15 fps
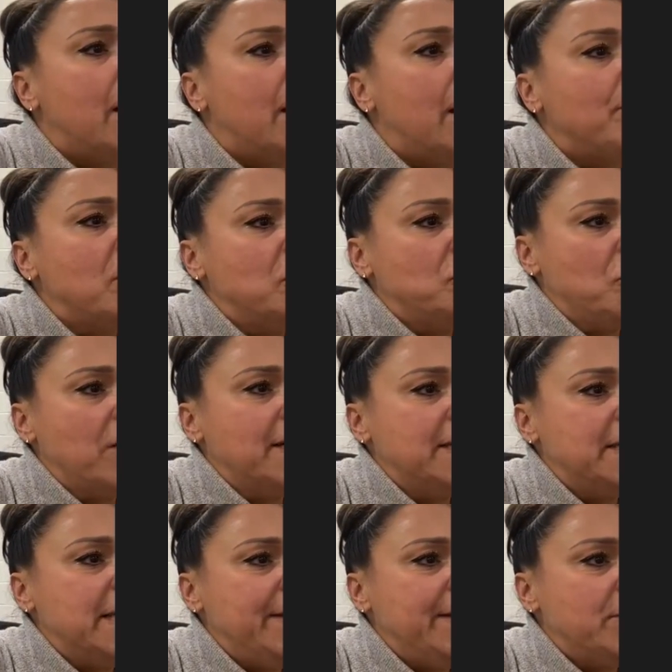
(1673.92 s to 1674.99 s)
I'm going to try to
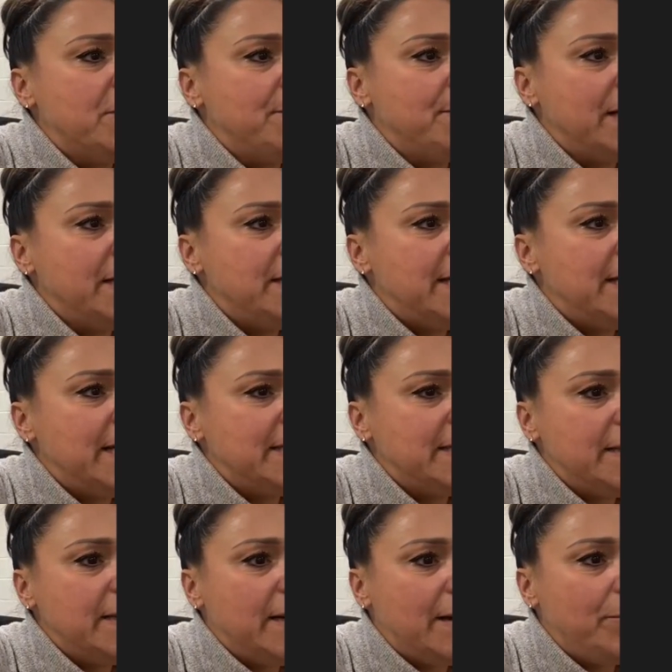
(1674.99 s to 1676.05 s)
save it to my
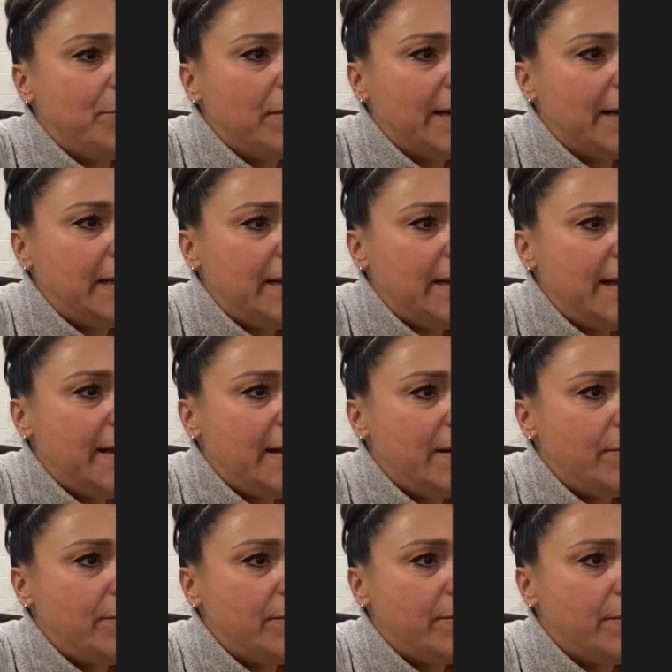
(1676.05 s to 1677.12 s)
desktop right
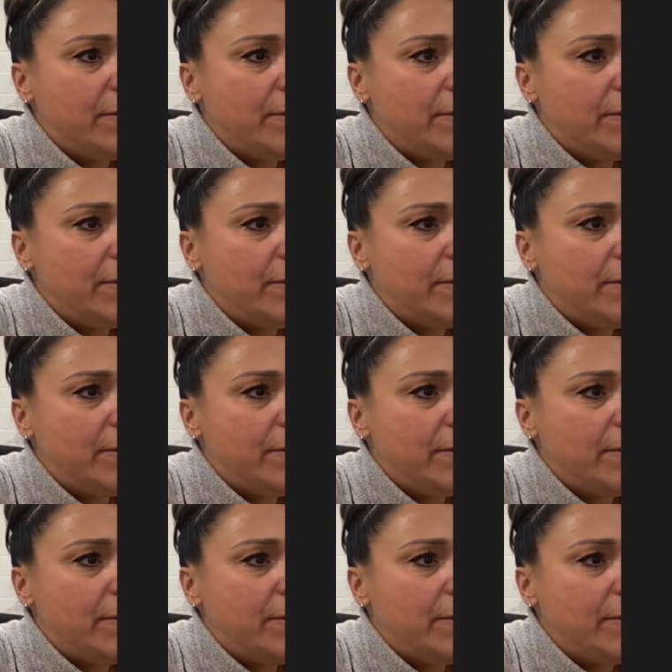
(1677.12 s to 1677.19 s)
now.